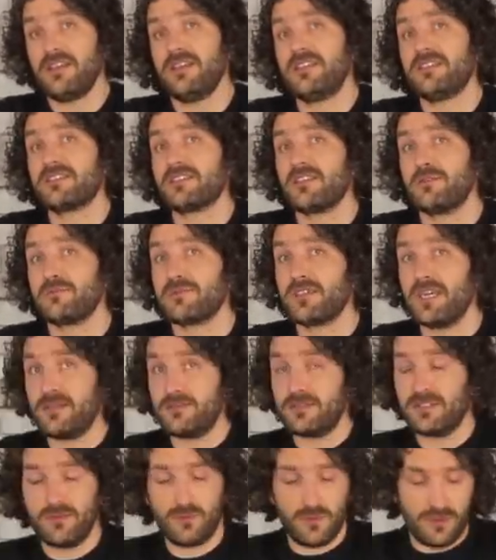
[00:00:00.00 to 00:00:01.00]
and
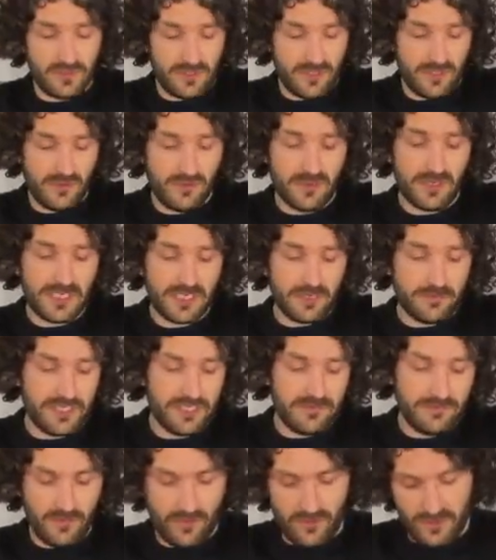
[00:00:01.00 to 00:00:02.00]
sometimes it will go a little
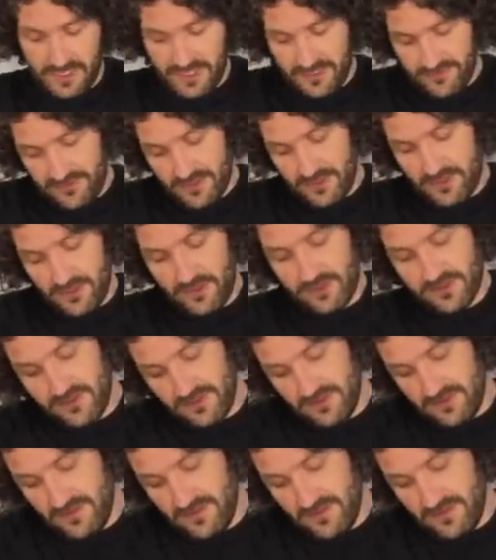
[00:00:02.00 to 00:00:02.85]
bit more difficult.